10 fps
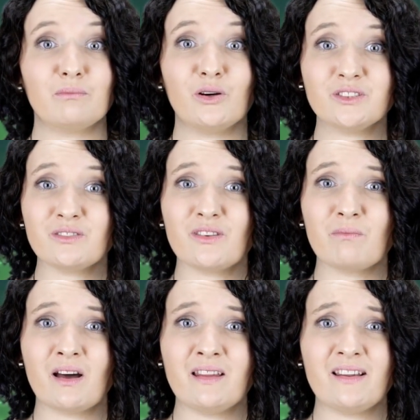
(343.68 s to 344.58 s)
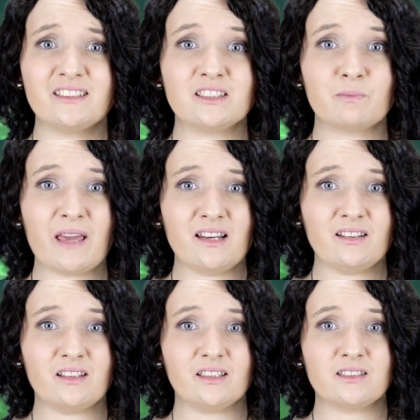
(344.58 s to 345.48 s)
most of the money they
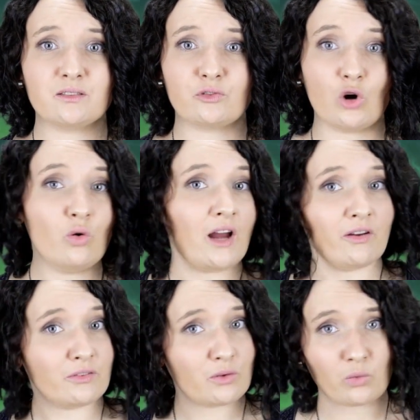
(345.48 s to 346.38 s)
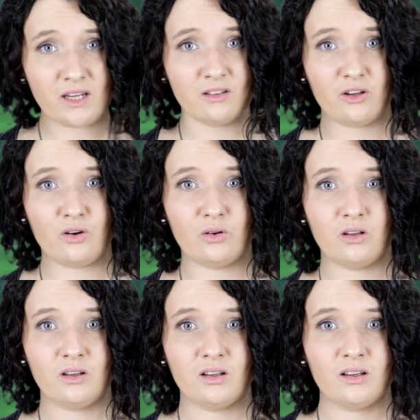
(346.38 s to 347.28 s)
spend is thrown out of the
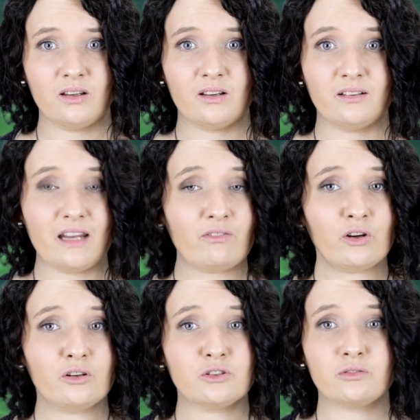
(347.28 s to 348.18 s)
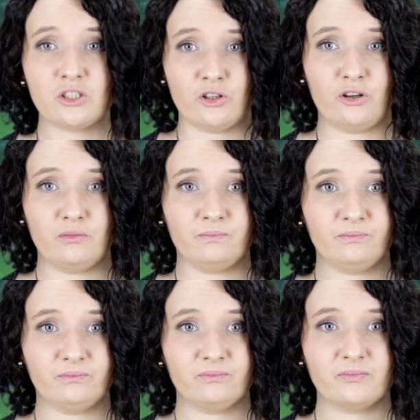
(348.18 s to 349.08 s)
window, never to return.
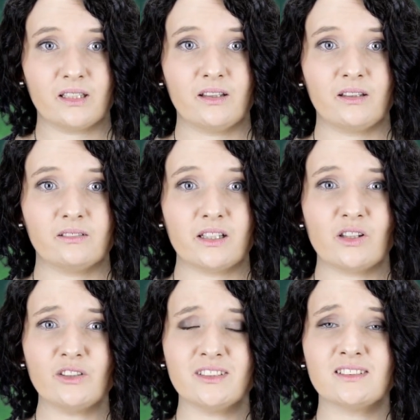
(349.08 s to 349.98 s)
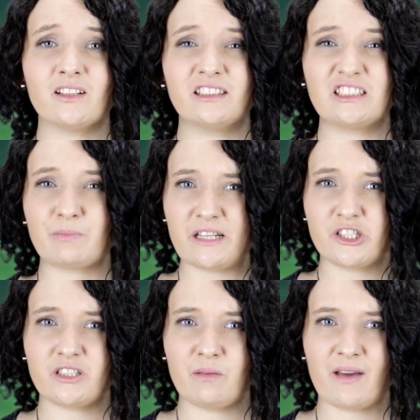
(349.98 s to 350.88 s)
The losses are
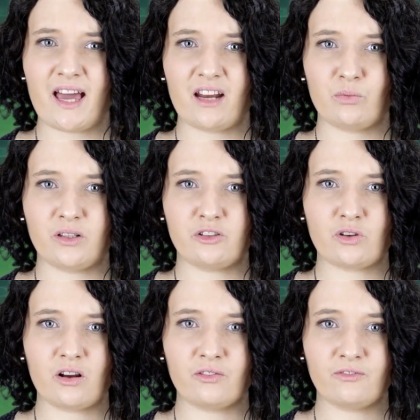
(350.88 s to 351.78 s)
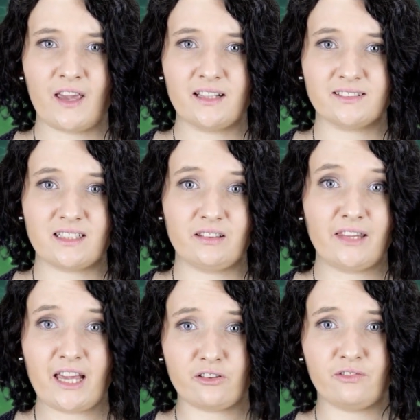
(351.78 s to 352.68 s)
especially bad when a drug fails
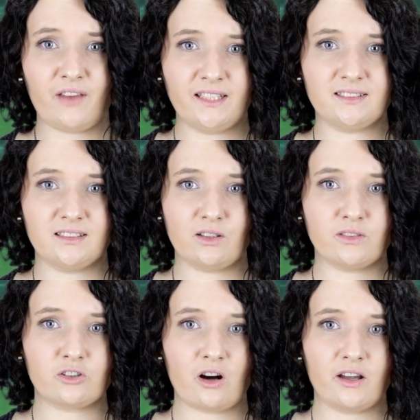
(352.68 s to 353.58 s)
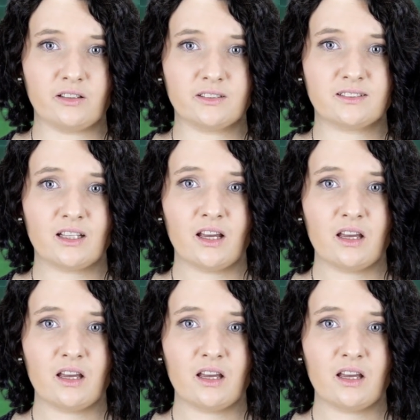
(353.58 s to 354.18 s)
in later phases of the trials,